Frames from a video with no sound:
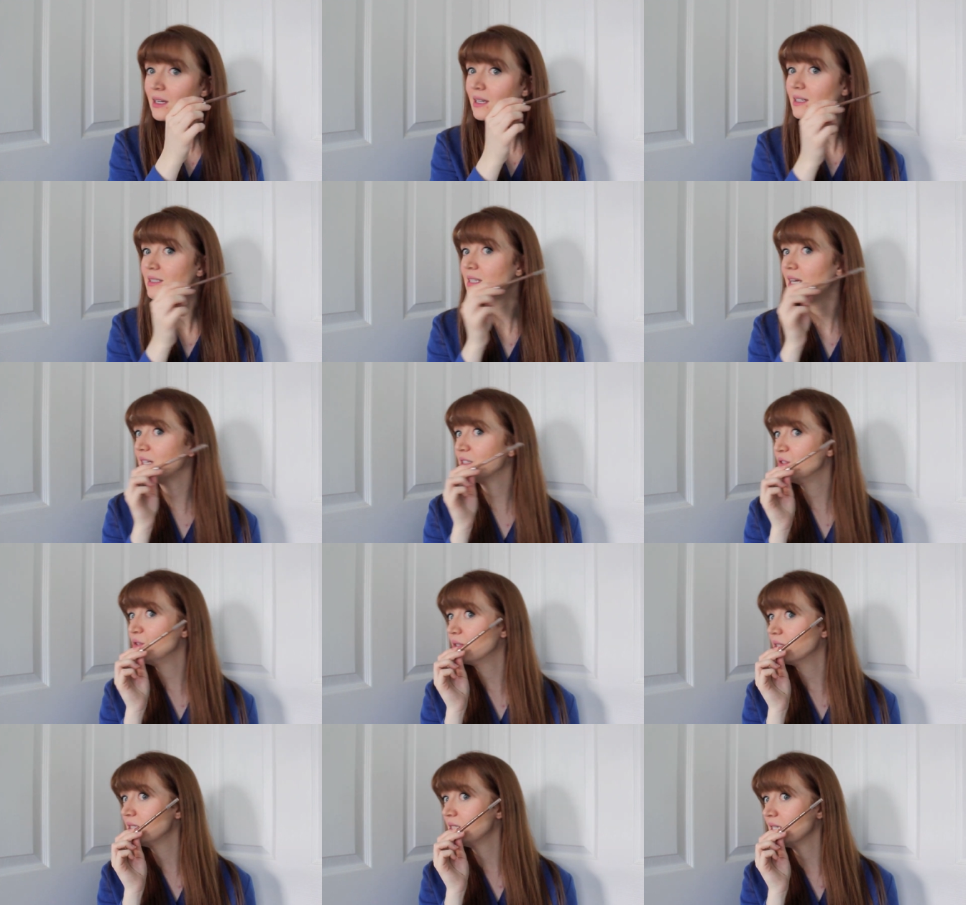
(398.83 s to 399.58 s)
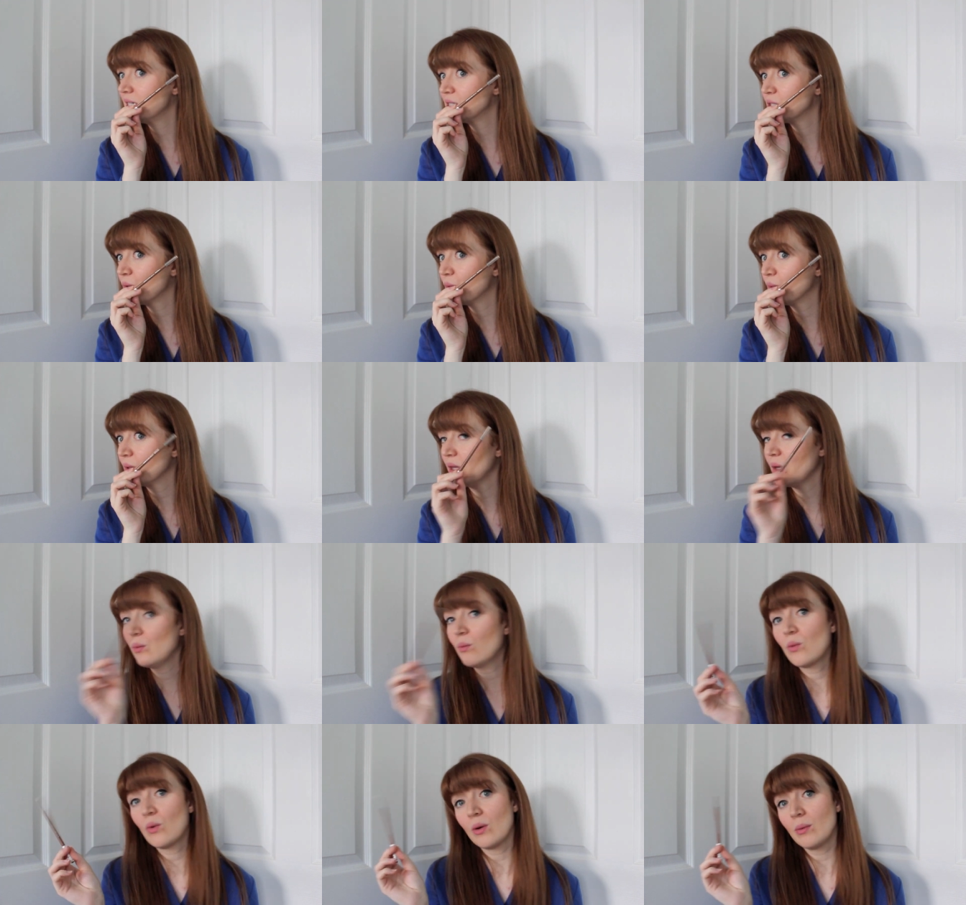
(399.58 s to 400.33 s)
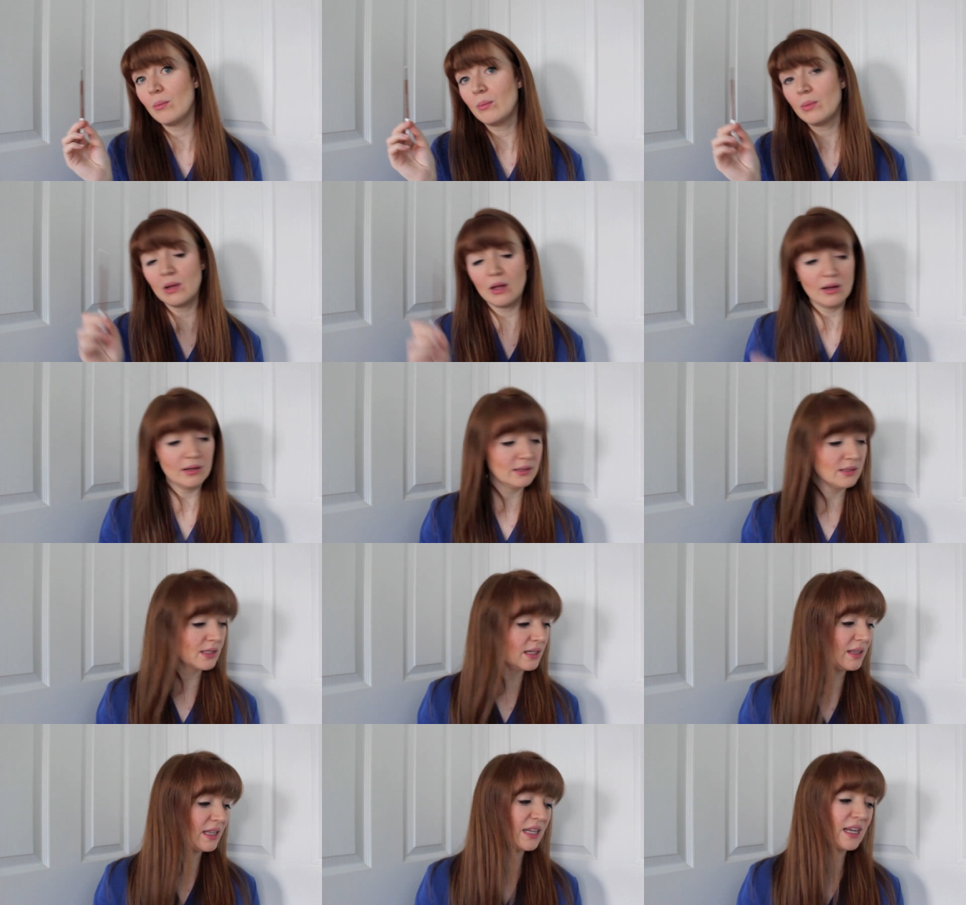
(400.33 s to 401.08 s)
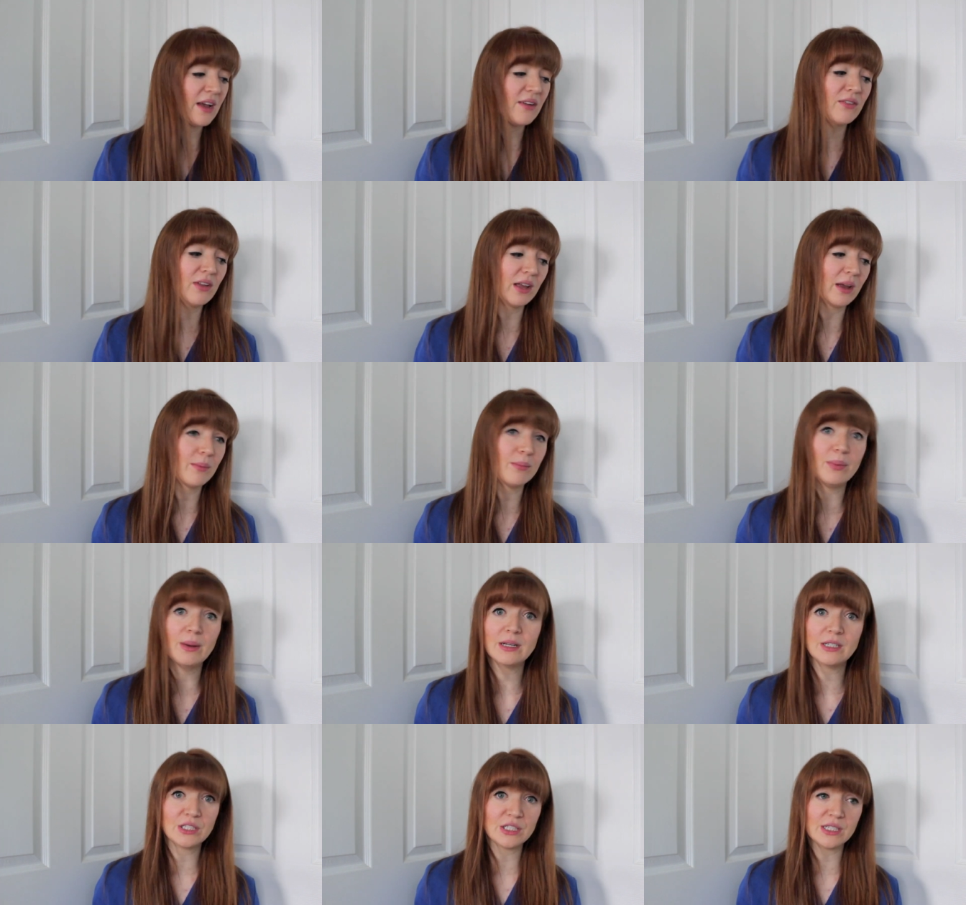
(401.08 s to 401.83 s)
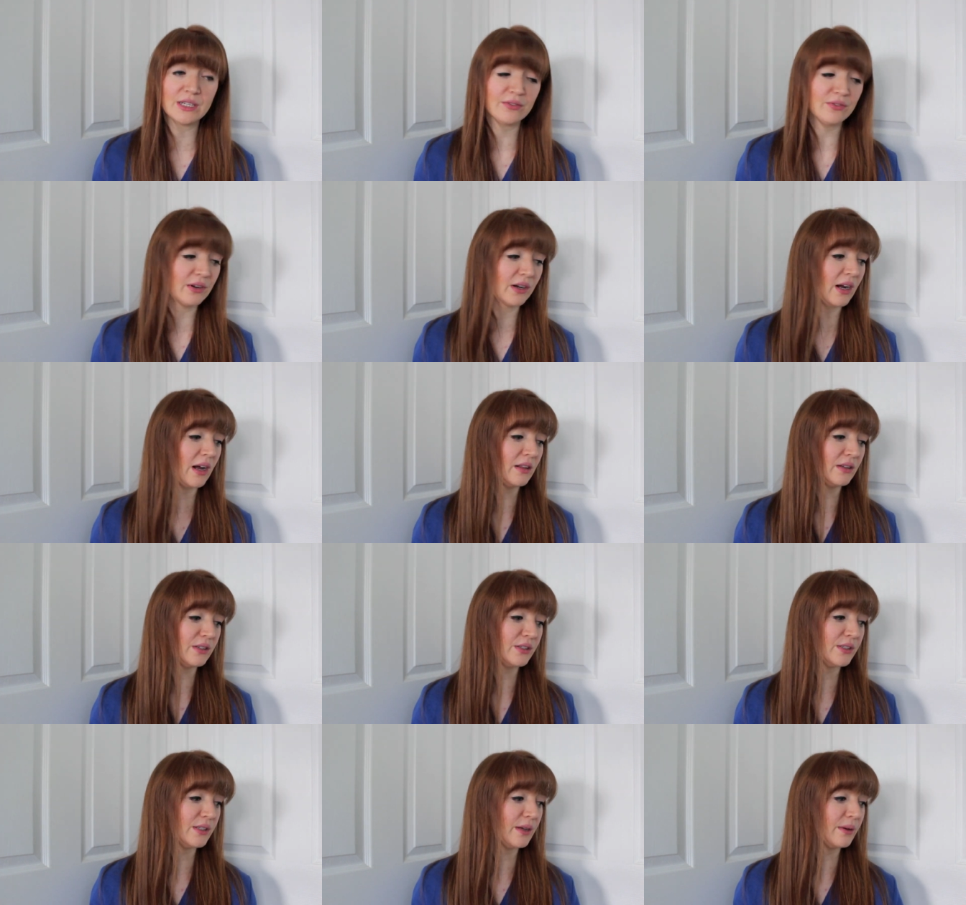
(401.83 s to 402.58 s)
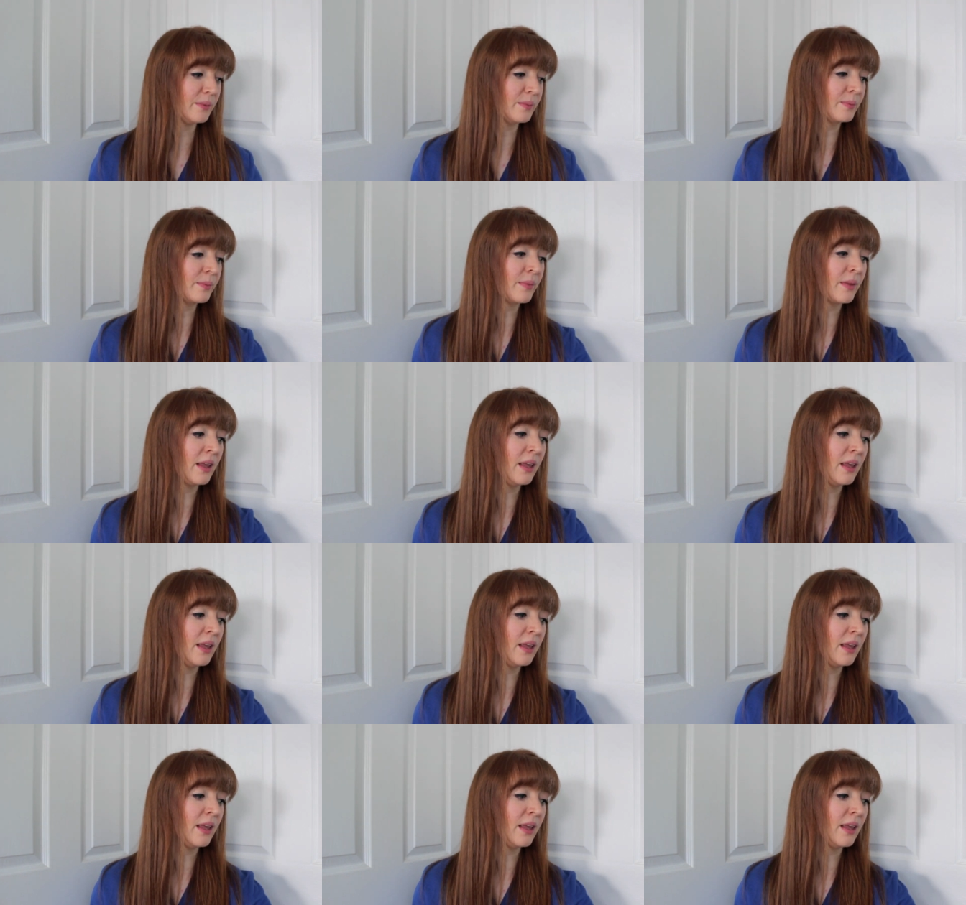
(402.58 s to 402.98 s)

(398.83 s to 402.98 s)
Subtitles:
because as you can see, it's a really warm blonde. They have like a bunch of different colors though.